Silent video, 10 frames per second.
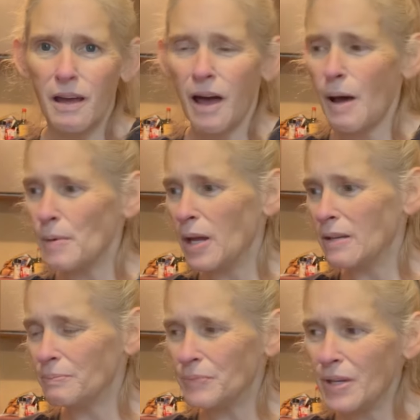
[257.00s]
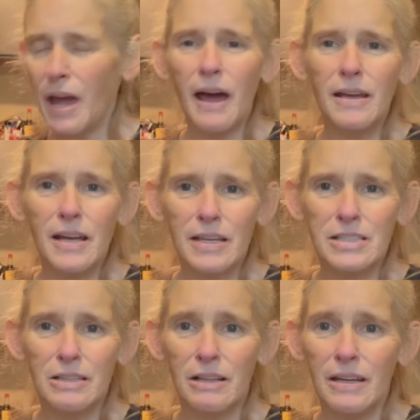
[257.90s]
I mean, yeah, it's
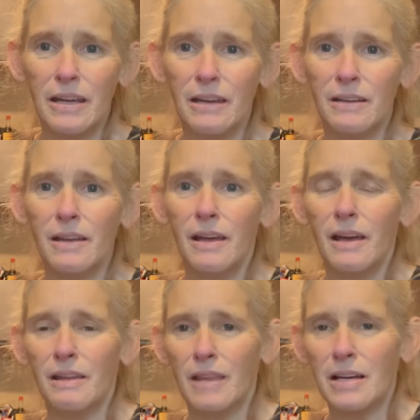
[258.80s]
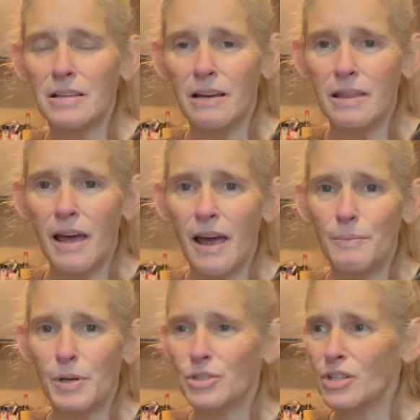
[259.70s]
clean, things like that,
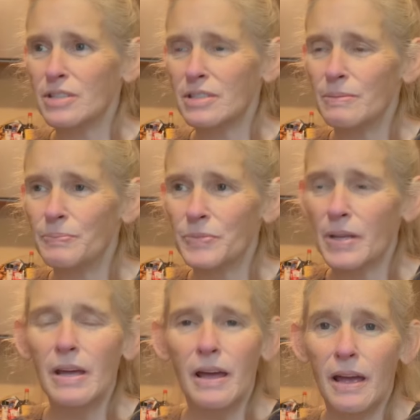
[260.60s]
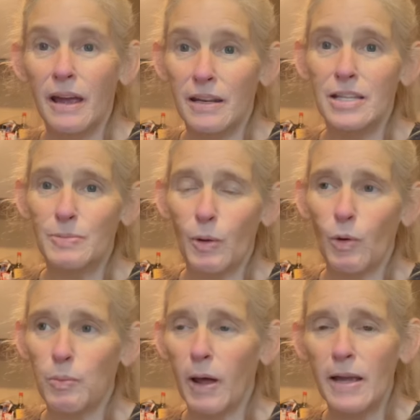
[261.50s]
but it's just, it needs to be
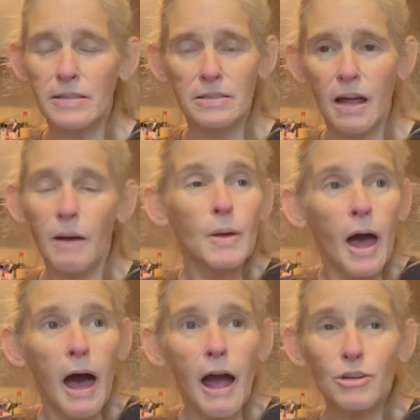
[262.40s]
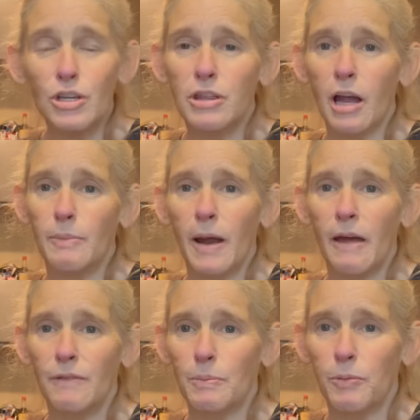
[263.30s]
replaced. Not, I actually thought about
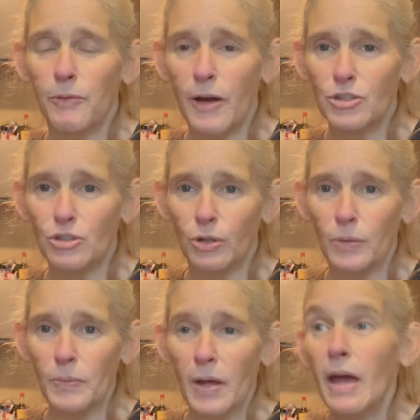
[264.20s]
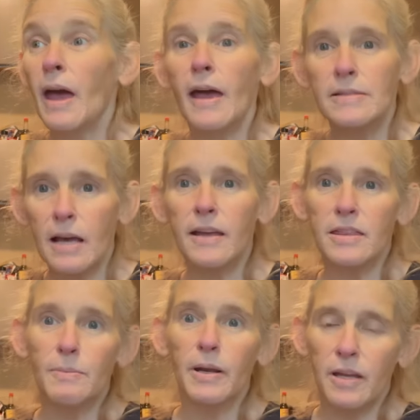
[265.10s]
having a professional as I get
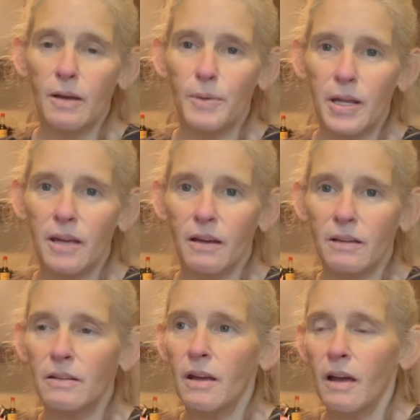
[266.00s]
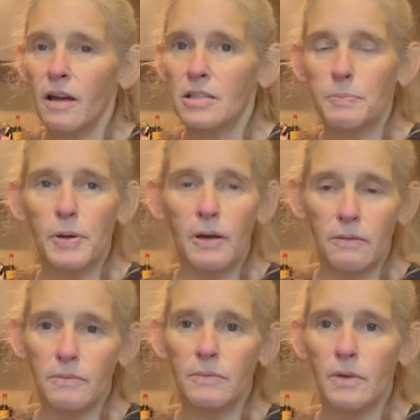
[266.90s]
the money coming in to put
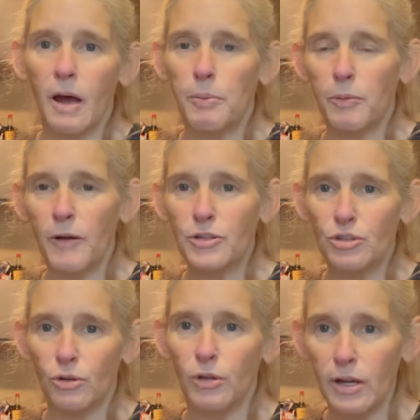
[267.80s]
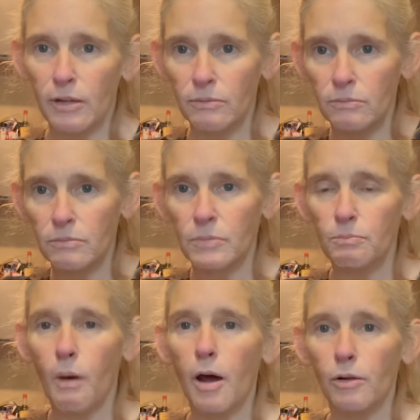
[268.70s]
a professional looking
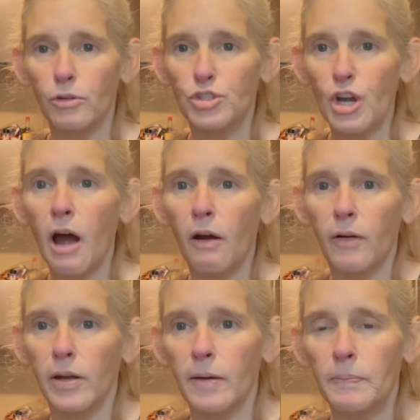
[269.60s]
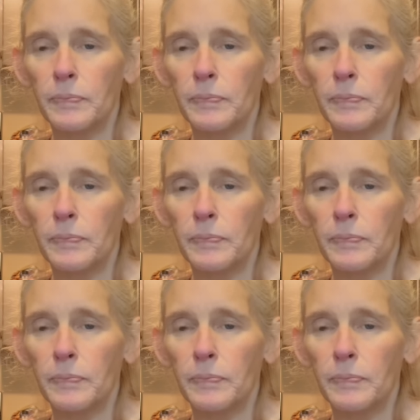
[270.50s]
modern shower in it.